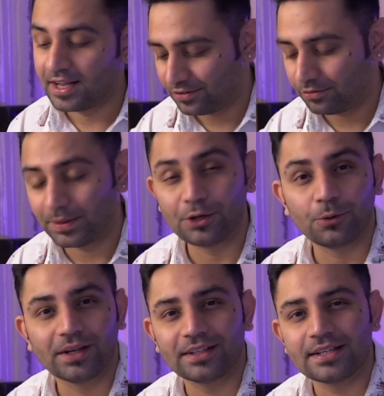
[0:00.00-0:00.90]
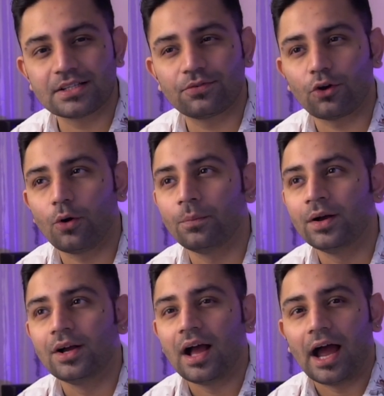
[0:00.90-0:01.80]
We've been doing this
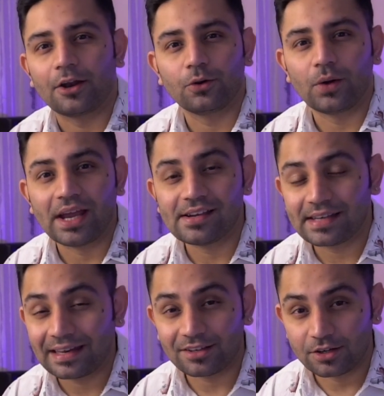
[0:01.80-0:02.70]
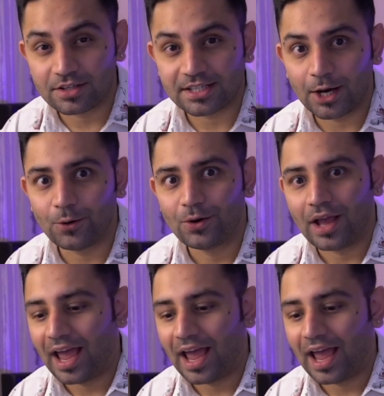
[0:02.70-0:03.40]
from, I don't know, 8-10 years now,